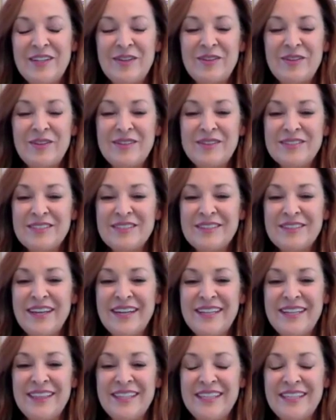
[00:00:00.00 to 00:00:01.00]
There's a lot
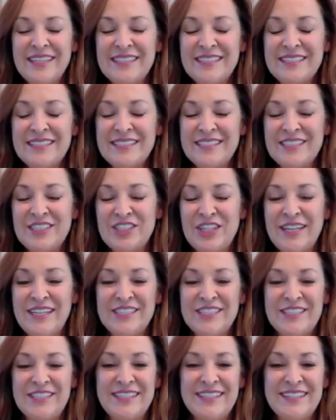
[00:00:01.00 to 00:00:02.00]
of things
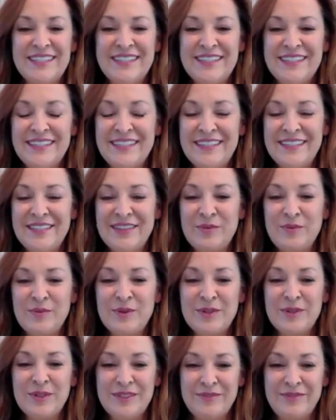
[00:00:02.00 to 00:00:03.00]
changing in the
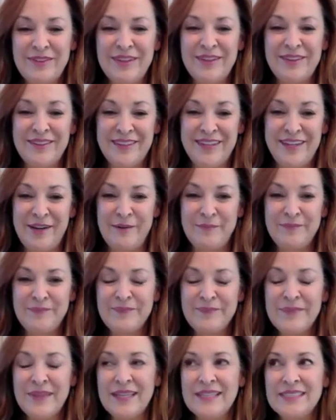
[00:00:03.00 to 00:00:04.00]
world of healthcare,
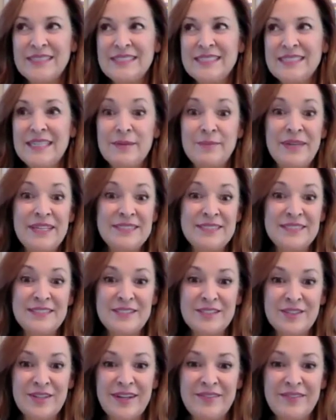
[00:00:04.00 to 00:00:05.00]
and CMS is
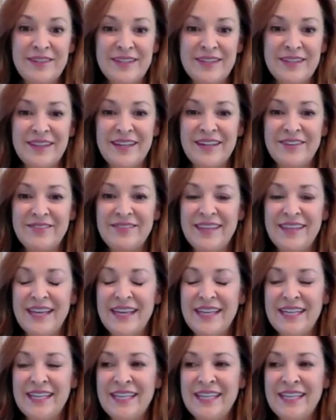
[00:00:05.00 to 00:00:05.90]
driving a lot of that.